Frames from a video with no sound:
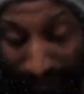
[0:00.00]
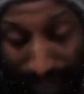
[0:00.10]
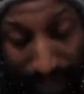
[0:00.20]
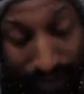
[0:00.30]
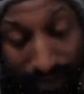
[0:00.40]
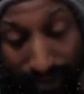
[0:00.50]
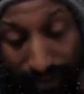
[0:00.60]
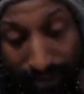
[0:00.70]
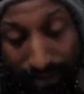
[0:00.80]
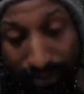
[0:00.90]

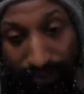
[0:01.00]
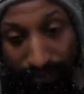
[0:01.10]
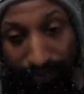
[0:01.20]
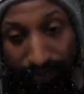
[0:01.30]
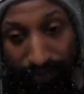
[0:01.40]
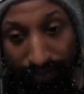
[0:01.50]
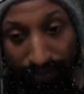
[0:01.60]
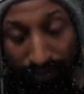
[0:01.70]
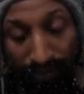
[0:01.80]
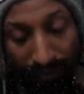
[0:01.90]
Kansas.
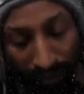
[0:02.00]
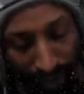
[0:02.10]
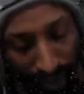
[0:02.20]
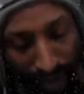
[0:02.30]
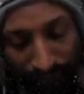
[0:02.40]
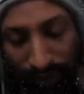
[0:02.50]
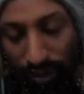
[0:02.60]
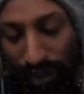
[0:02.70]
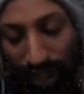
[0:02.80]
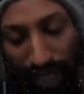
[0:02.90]
Even
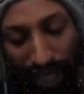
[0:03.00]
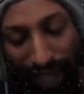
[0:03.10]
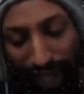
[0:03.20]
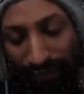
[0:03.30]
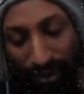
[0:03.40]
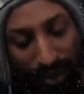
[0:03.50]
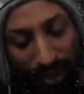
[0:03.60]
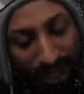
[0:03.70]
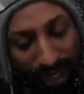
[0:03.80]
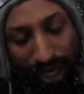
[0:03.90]
when the high, even when the
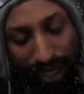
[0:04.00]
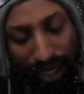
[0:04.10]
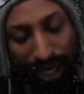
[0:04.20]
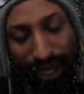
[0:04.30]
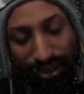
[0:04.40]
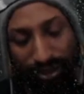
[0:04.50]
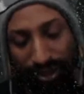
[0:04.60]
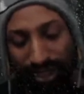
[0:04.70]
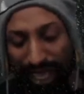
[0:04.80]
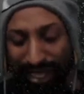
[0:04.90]
king of the castle
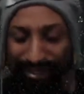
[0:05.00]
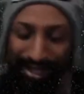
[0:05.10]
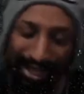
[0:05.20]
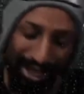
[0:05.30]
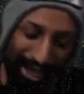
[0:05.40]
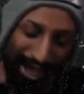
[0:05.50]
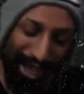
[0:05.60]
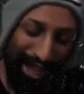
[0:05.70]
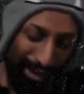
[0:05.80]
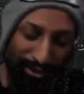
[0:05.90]
decides,
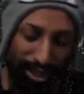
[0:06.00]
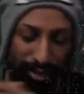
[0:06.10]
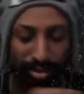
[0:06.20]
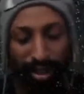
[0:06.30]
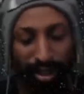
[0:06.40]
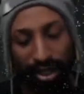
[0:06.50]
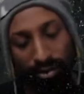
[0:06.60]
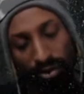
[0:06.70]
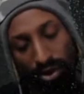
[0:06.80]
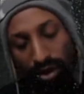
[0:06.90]
I'm gonna play the
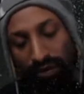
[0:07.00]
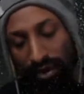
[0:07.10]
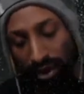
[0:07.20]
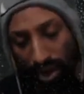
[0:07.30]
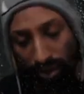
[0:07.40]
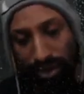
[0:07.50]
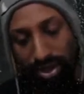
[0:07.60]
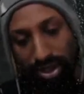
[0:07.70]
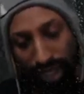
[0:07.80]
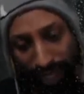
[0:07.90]
role of the
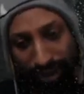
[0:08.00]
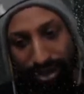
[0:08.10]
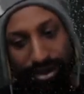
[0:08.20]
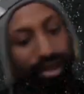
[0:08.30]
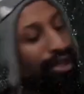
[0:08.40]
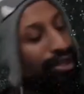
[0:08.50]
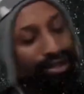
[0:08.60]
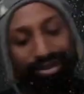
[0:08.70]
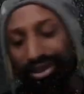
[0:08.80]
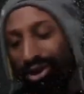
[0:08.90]
lowest janitor,
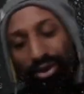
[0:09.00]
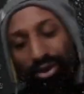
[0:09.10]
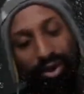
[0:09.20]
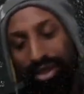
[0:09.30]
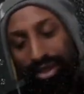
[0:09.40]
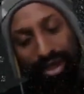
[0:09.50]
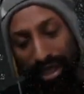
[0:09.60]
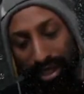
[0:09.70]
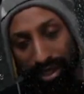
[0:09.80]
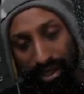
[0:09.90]
it's always the
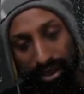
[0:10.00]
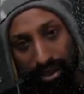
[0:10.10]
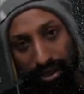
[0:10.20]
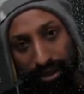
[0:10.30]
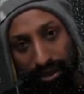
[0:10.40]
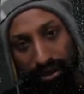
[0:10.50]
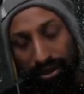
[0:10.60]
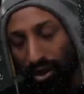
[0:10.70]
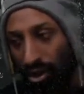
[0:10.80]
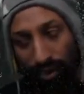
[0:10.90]
king.
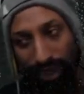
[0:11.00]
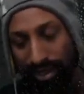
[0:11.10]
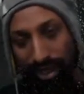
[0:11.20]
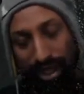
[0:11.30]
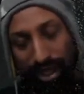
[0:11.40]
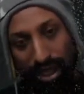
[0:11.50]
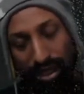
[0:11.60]
Always the king.